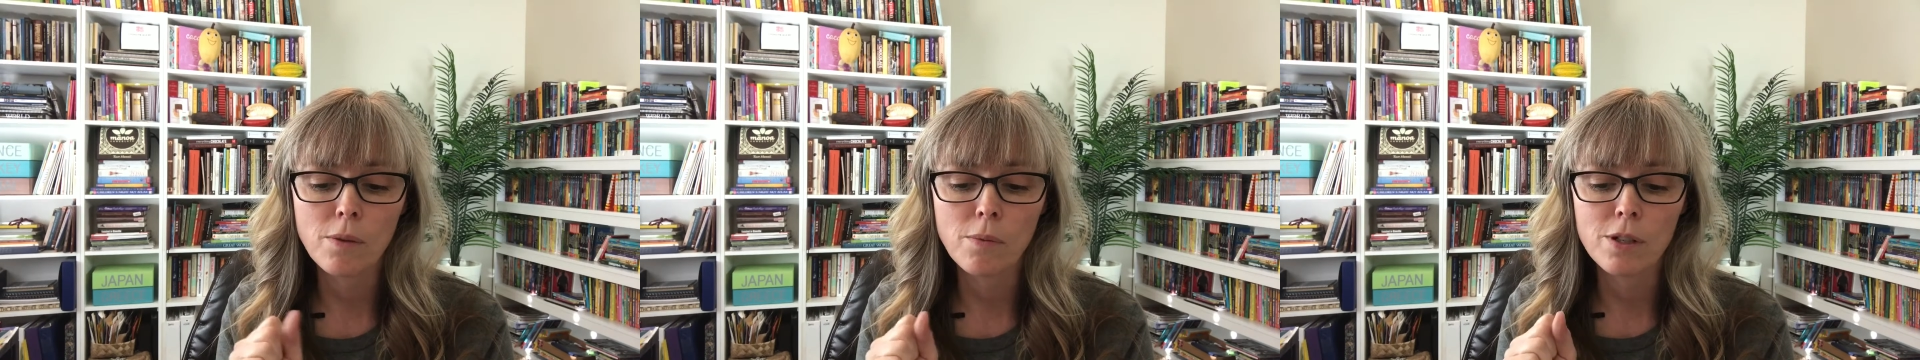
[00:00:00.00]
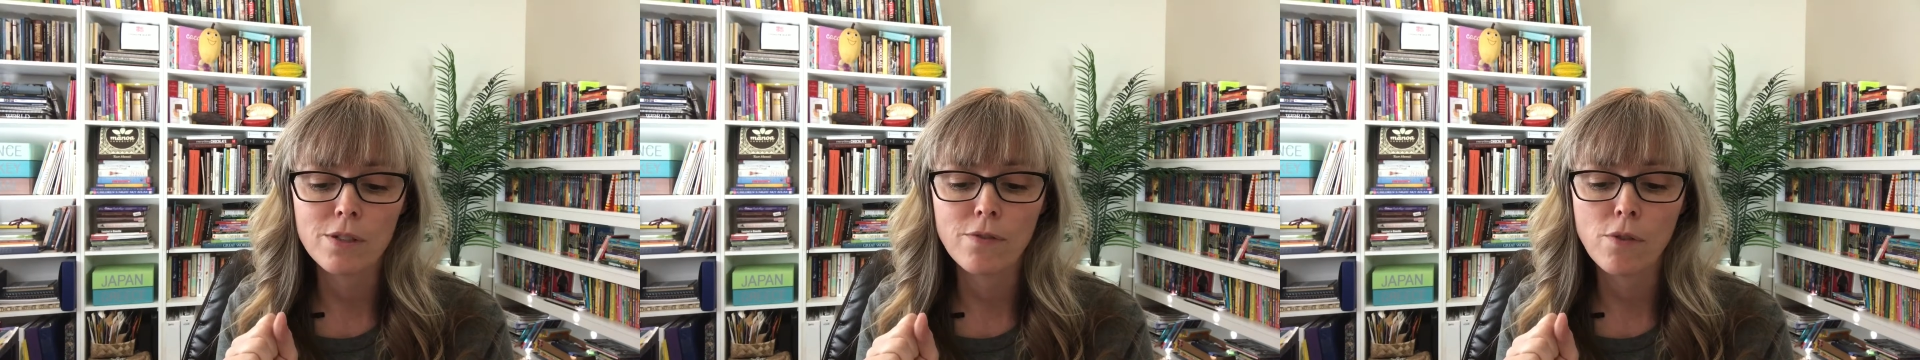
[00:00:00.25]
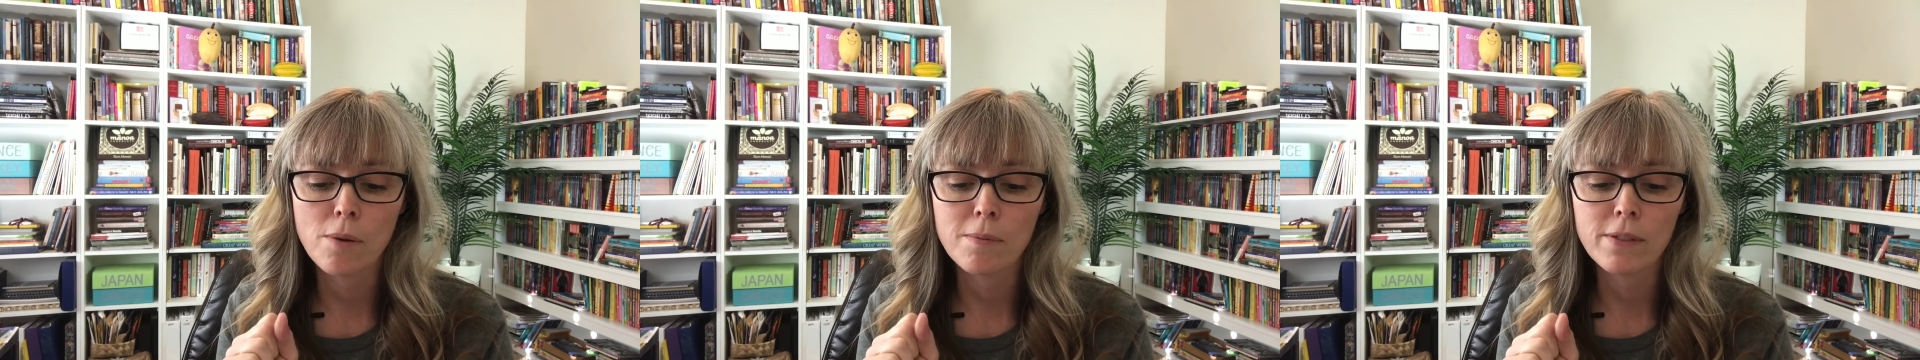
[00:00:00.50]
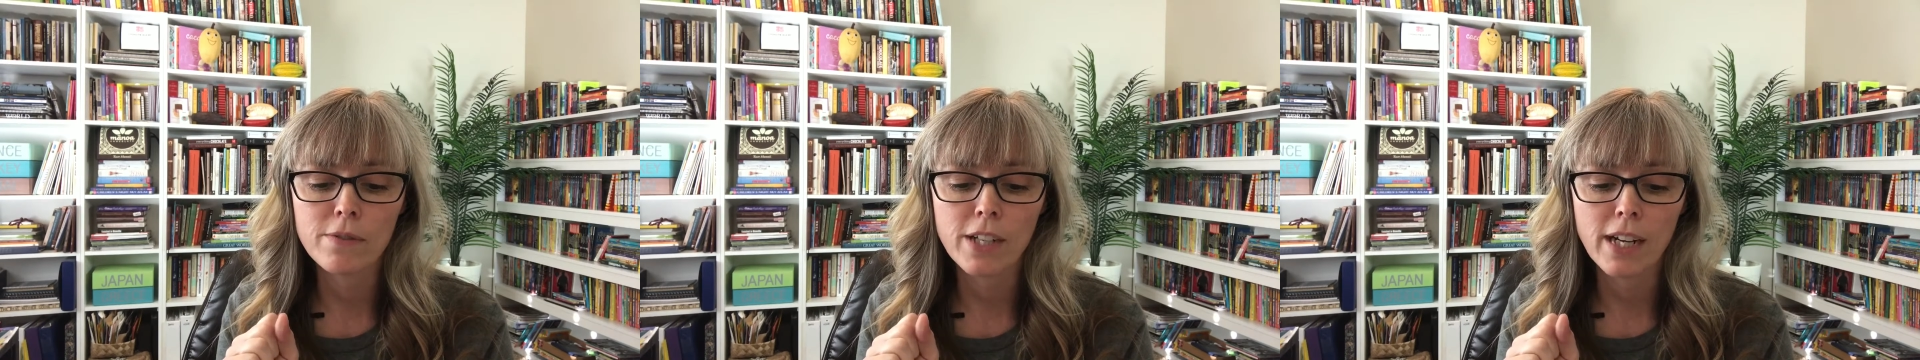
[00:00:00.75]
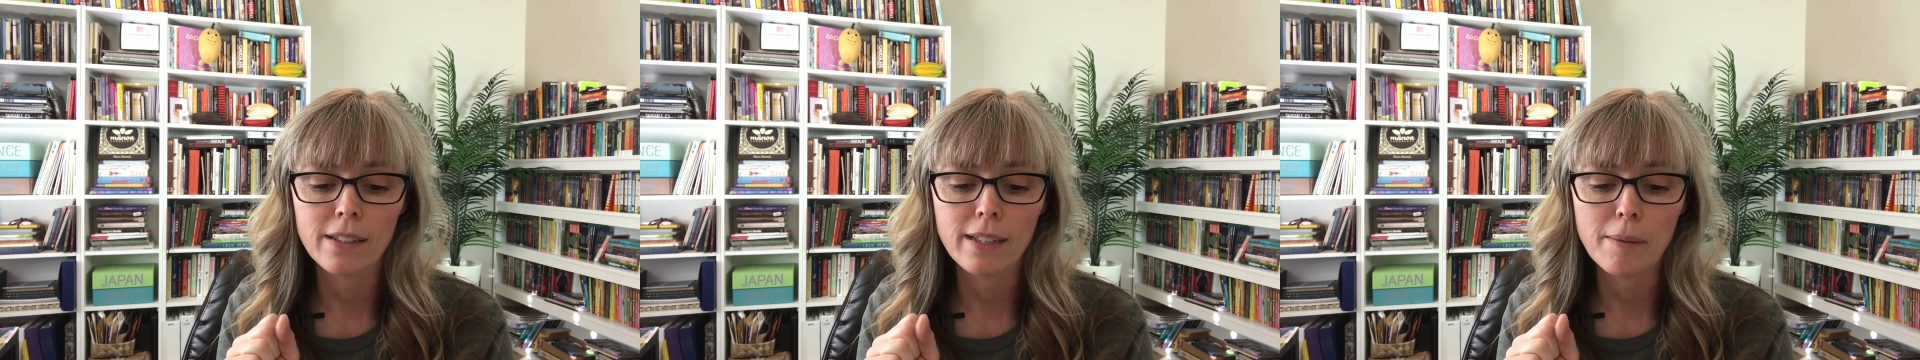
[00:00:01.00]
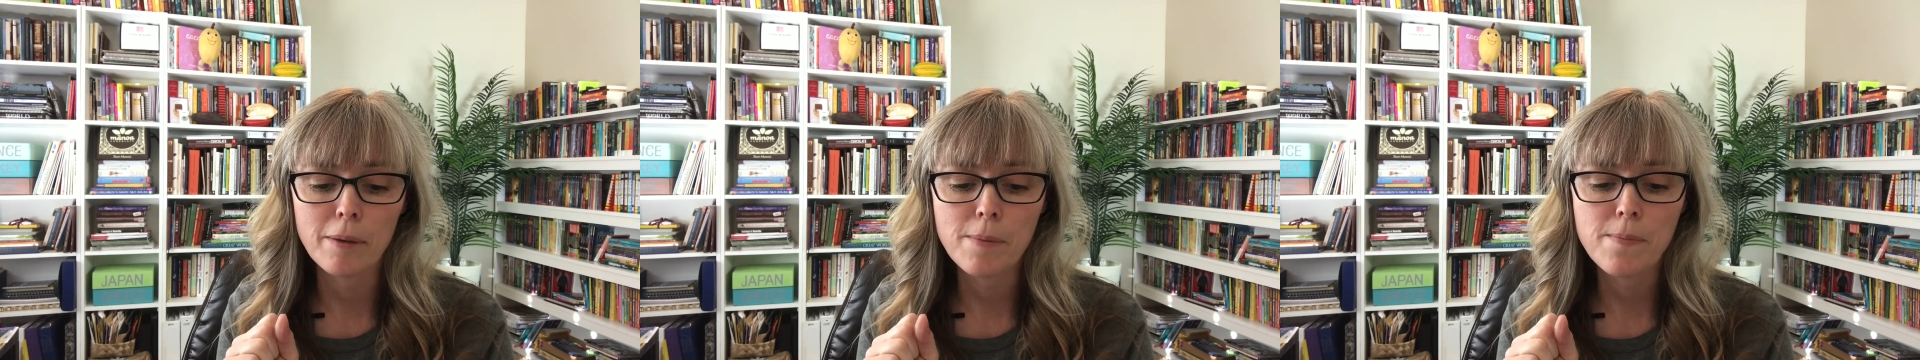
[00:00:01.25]
the worst forms of child
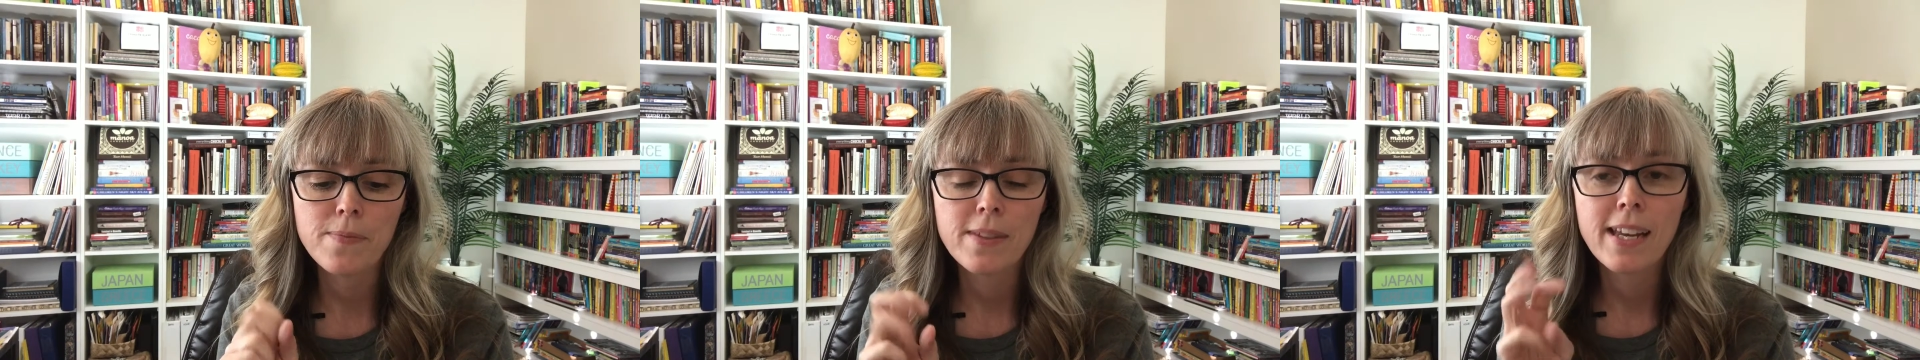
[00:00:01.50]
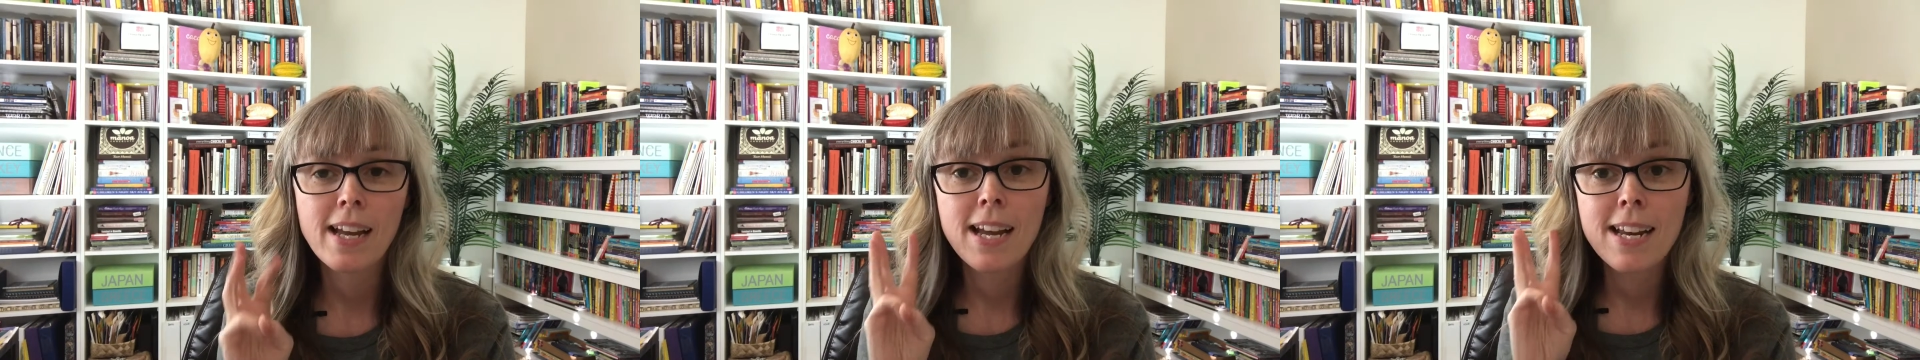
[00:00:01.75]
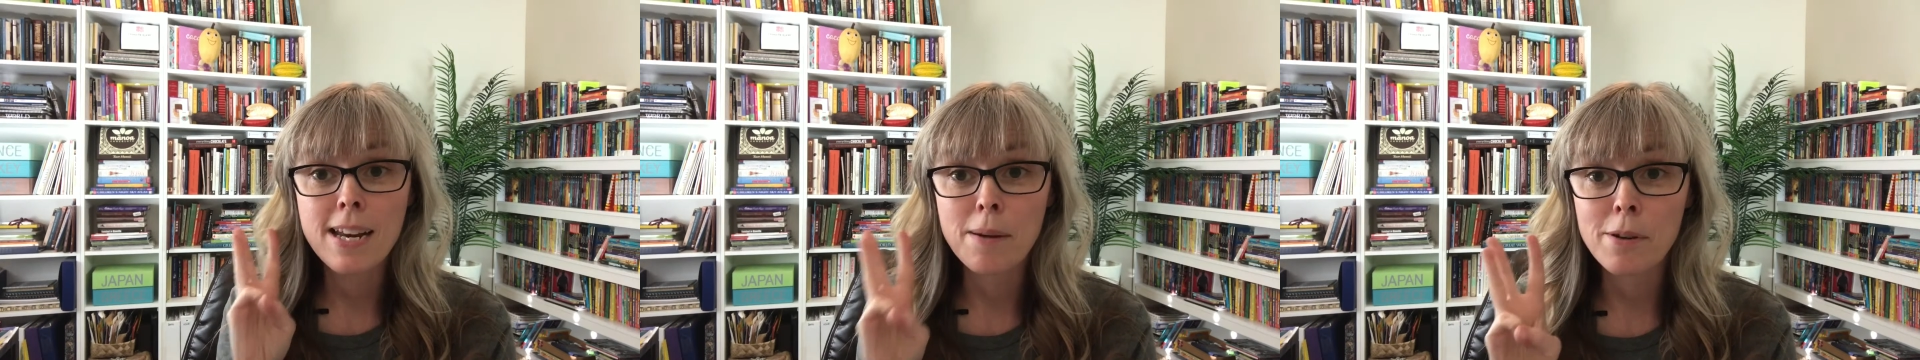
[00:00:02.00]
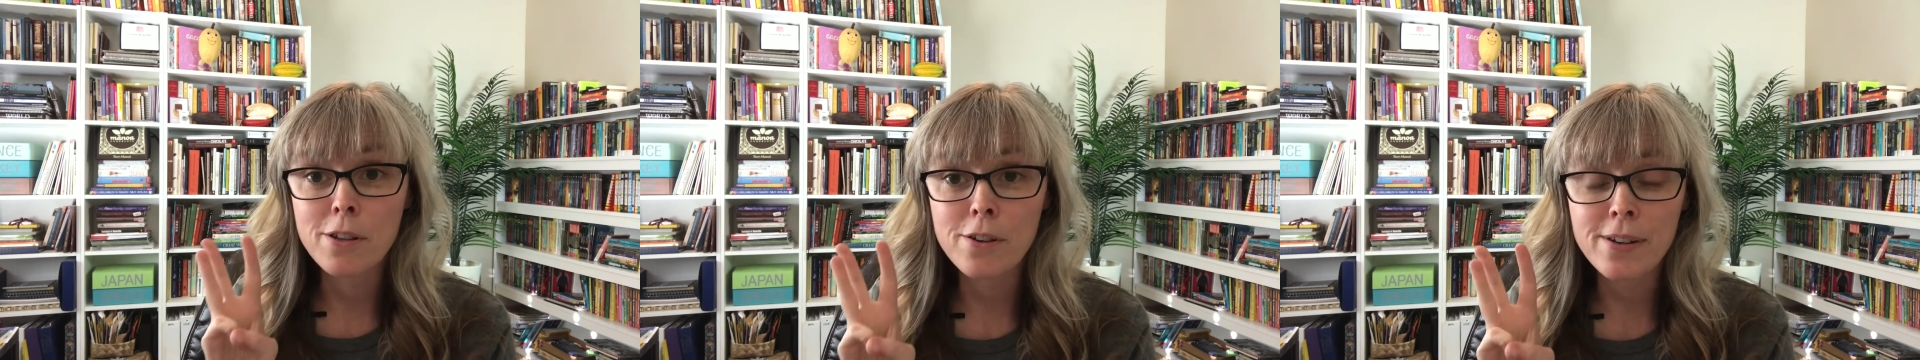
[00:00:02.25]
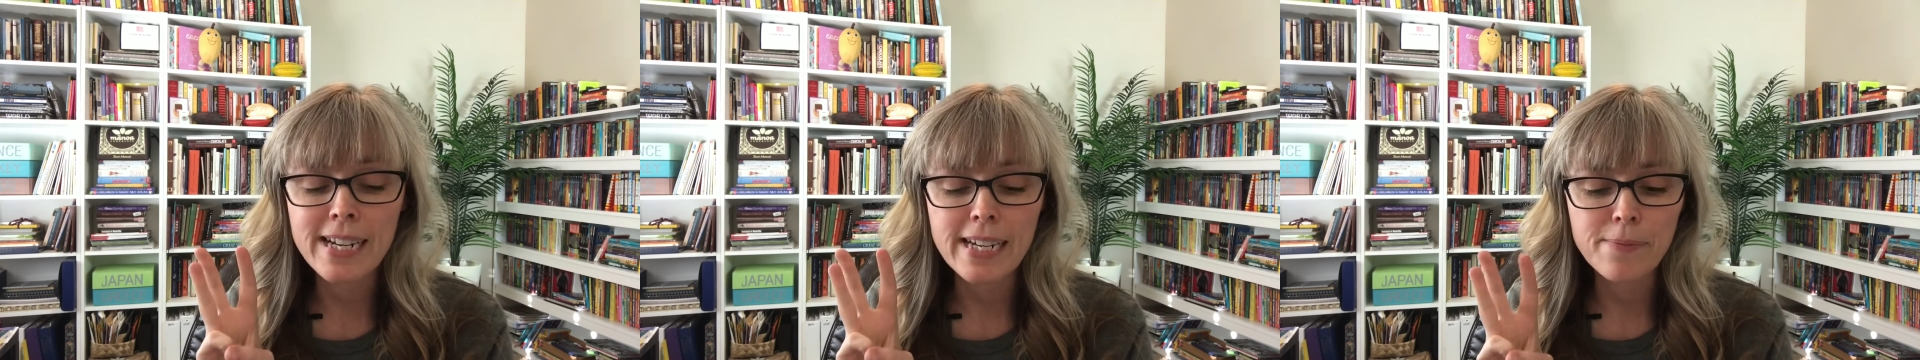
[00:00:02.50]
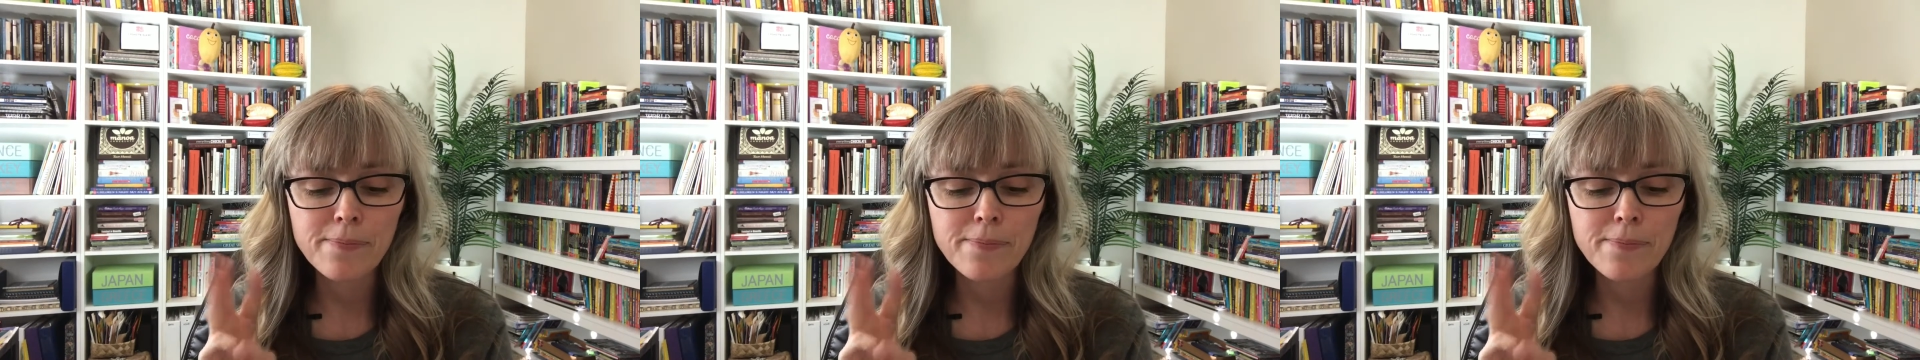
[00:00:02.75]
labor. Number 3,